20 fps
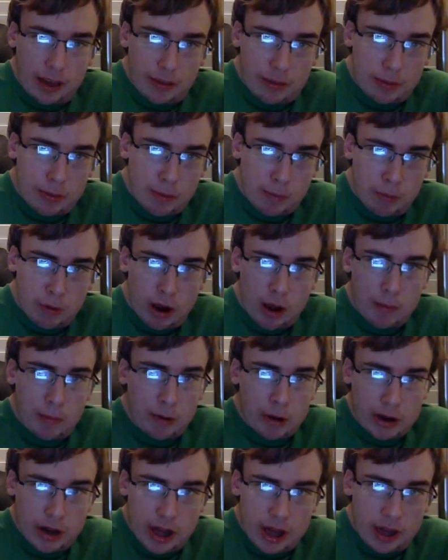the proper
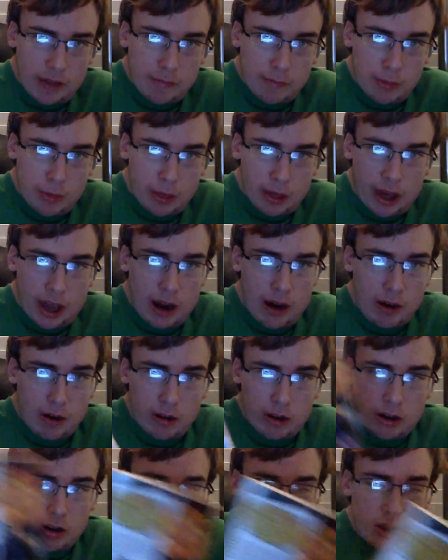name for the
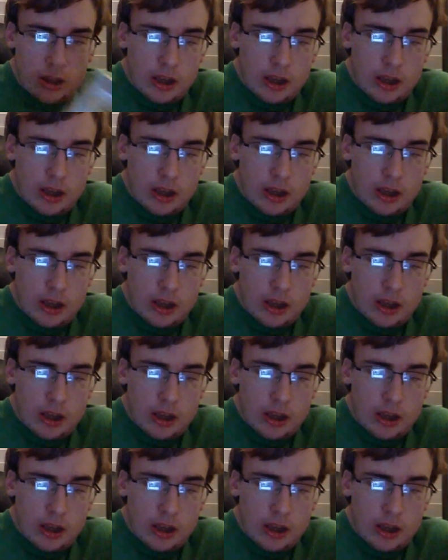characters.